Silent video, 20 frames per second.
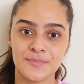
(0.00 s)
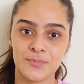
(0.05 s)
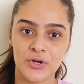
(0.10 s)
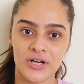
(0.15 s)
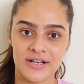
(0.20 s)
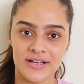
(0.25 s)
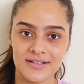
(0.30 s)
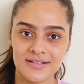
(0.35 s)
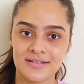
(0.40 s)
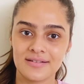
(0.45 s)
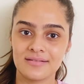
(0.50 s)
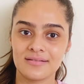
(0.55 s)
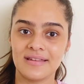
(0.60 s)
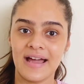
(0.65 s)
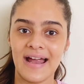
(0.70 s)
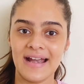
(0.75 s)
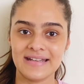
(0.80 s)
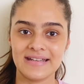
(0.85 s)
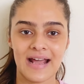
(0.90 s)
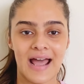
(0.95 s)
product
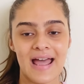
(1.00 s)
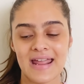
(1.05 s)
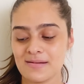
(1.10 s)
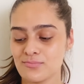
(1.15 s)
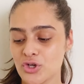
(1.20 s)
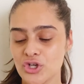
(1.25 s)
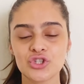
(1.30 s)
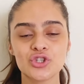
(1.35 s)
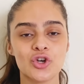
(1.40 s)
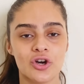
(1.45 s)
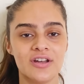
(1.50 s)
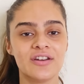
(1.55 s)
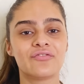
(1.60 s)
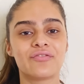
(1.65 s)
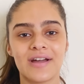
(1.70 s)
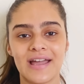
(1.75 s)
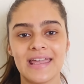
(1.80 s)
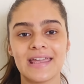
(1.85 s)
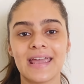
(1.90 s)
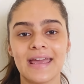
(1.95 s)
that I am not sure if
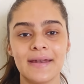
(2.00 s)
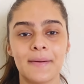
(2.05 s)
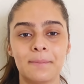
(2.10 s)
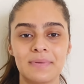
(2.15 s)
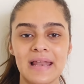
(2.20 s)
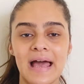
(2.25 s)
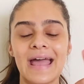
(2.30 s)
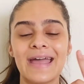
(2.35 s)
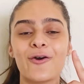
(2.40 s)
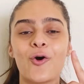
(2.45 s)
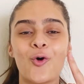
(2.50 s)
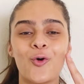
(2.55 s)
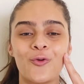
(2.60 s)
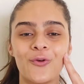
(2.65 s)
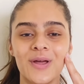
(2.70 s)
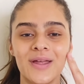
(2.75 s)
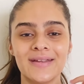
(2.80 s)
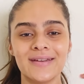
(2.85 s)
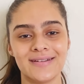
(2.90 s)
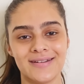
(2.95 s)
I can apply
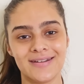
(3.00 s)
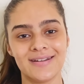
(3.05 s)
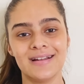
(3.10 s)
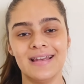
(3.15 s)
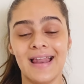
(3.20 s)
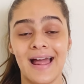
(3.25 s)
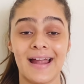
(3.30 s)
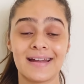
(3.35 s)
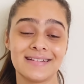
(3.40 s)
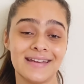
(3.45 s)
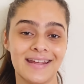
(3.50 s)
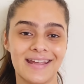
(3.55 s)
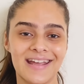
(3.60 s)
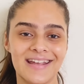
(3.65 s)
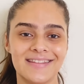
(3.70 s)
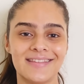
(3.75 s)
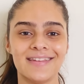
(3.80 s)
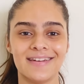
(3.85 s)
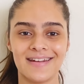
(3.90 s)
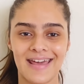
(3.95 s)
over lactic
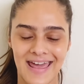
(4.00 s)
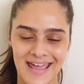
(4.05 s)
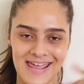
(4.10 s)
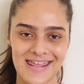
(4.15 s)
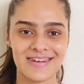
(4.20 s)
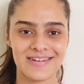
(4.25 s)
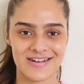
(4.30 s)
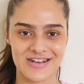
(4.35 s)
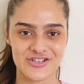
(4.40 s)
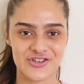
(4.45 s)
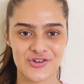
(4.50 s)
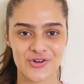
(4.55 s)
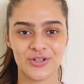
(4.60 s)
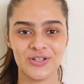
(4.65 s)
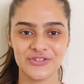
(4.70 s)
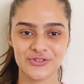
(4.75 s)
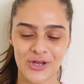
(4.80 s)
acid and retinol,